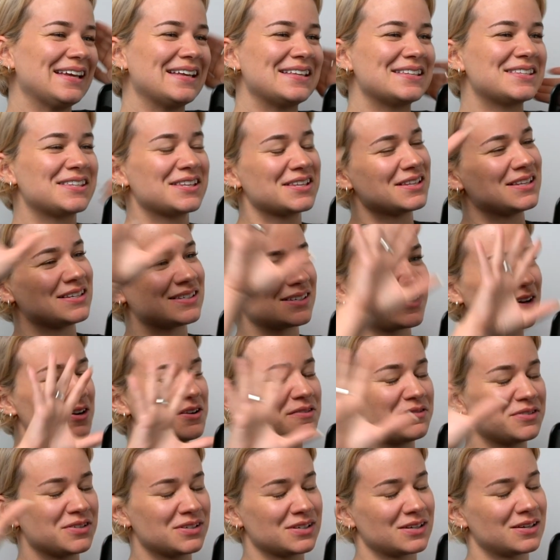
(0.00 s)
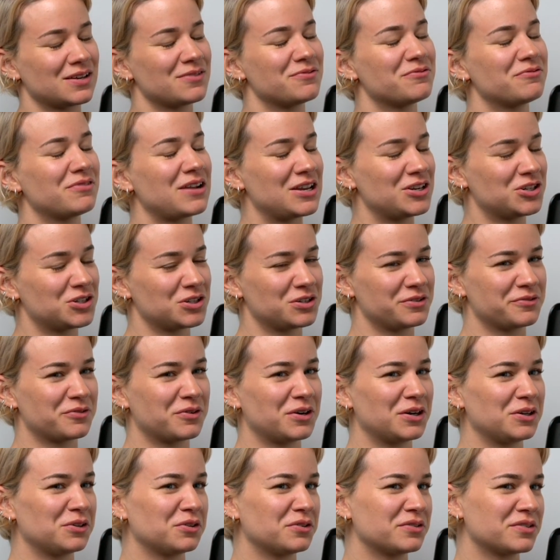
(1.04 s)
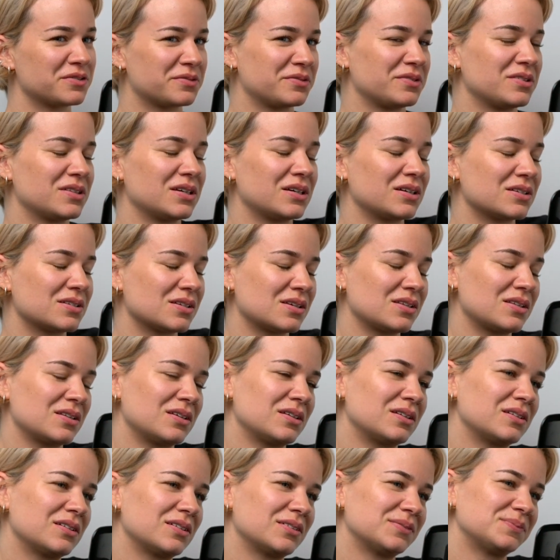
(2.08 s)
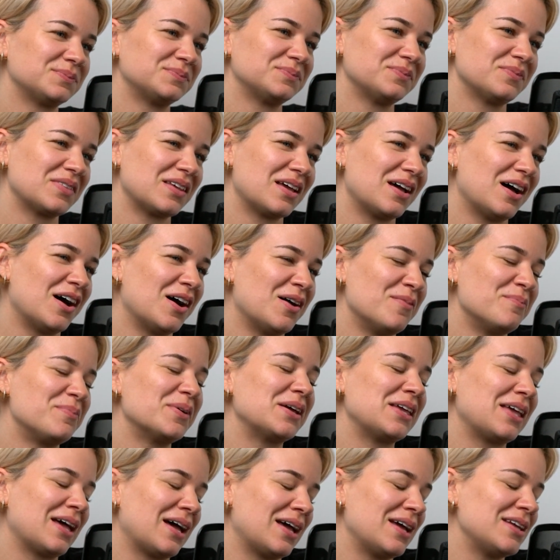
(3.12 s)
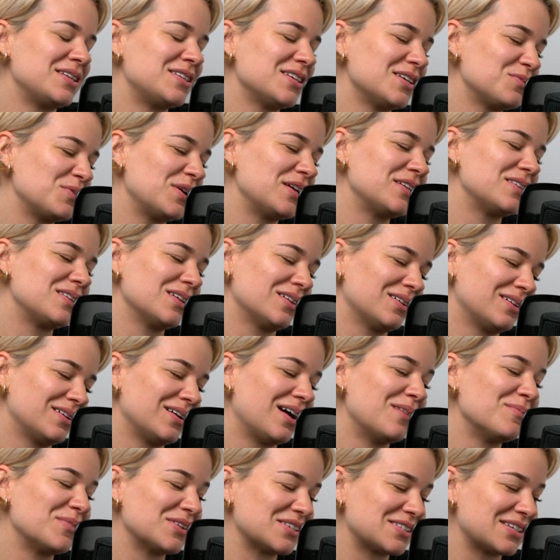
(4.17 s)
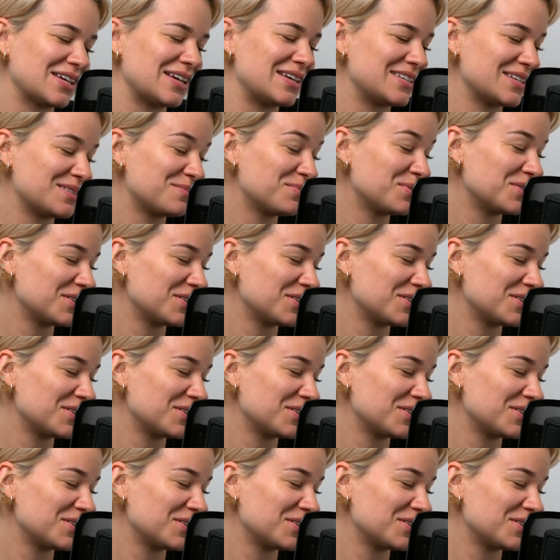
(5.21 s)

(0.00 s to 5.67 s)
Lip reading: It's kind of is a conflation of quite a lot of different things, I think. But I must say, it